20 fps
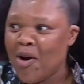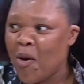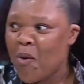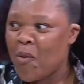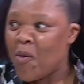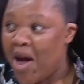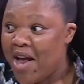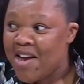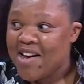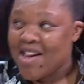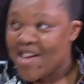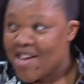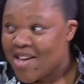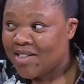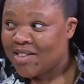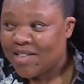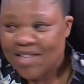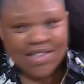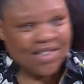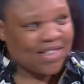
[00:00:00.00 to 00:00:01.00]
When
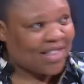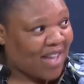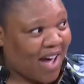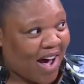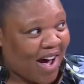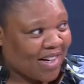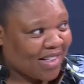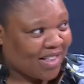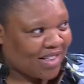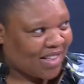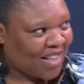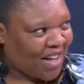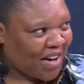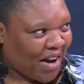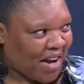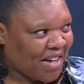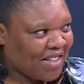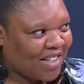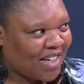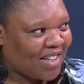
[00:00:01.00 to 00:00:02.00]
he sees that, the
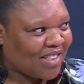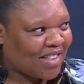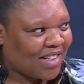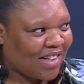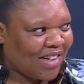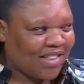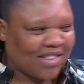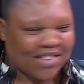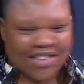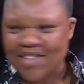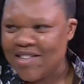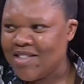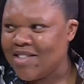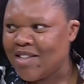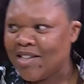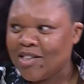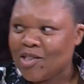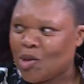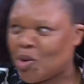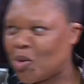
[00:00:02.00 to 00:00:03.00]
writer says, in
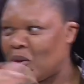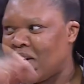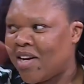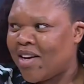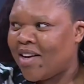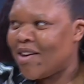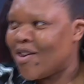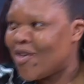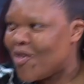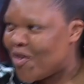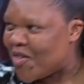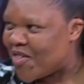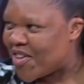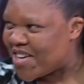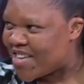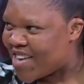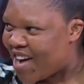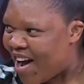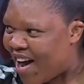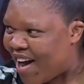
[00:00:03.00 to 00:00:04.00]
a twinkling of
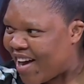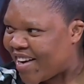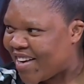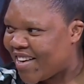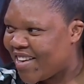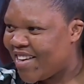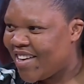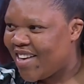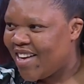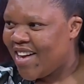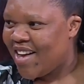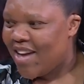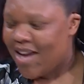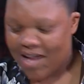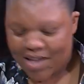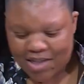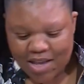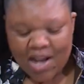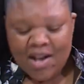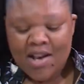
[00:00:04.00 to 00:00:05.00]
an eye,
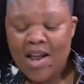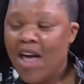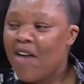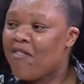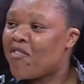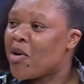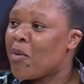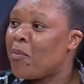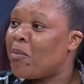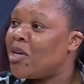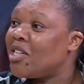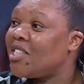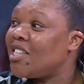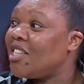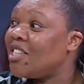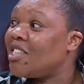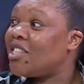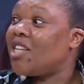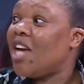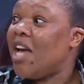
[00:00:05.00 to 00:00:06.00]
then everybody
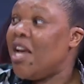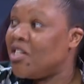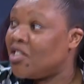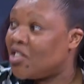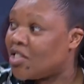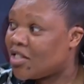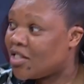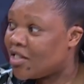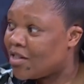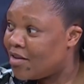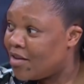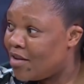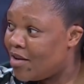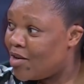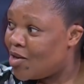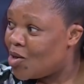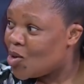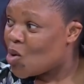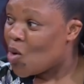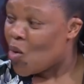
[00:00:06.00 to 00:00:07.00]
is changed
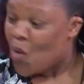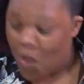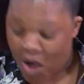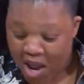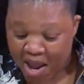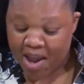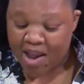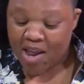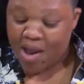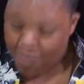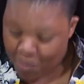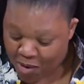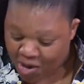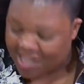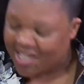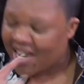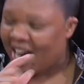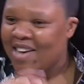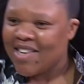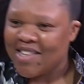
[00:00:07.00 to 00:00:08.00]
to wear
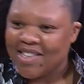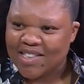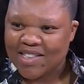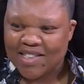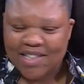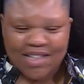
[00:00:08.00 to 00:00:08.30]
immortality.